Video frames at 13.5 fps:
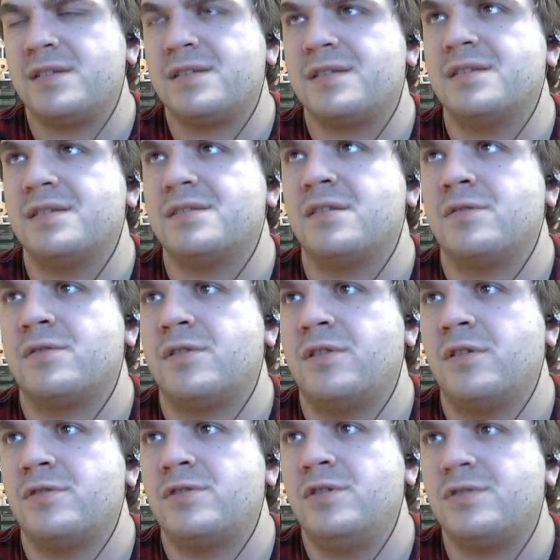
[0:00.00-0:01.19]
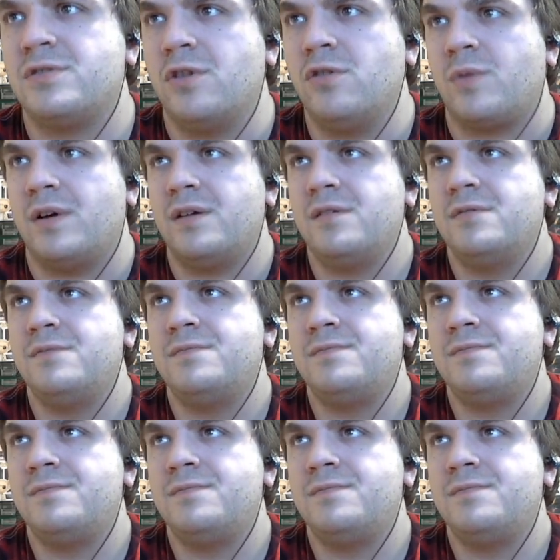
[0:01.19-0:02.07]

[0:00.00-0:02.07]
since the we had we had the well. fantasy,